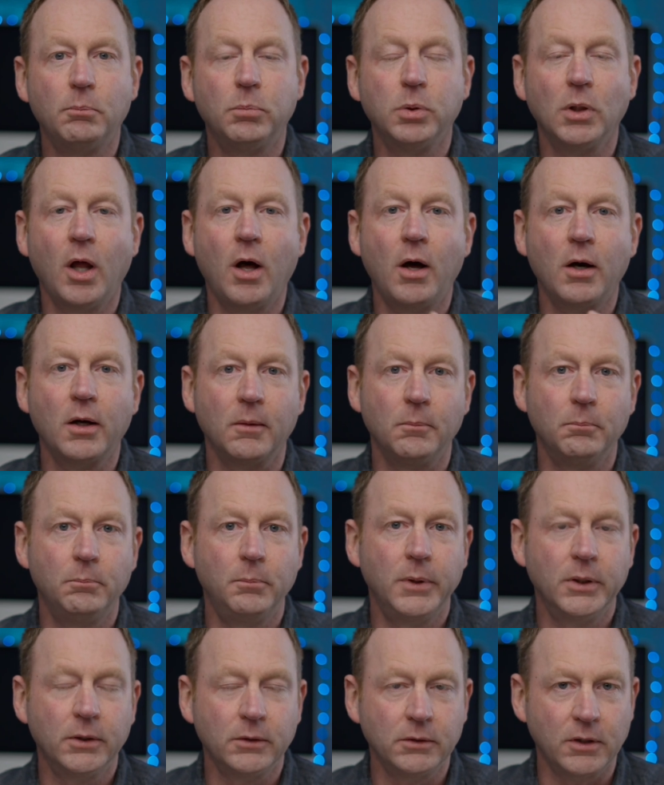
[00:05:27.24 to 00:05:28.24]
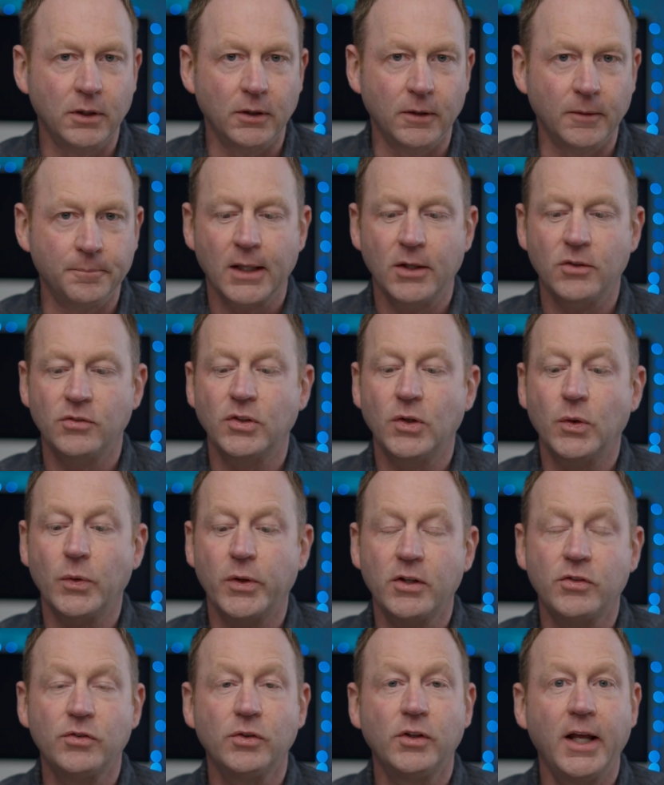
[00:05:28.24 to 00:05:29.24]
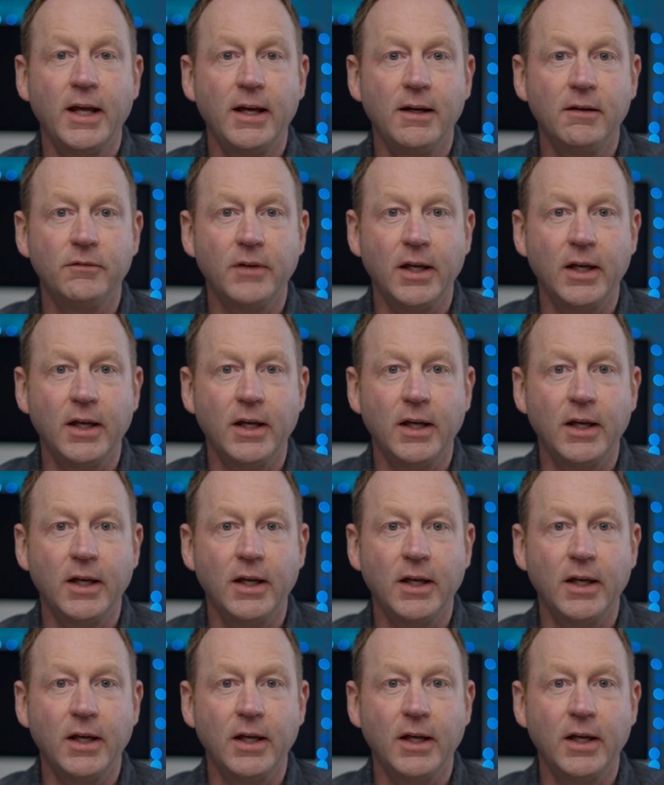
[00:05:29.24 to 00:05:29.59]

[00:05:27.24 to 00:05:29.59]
blog builder. So this will have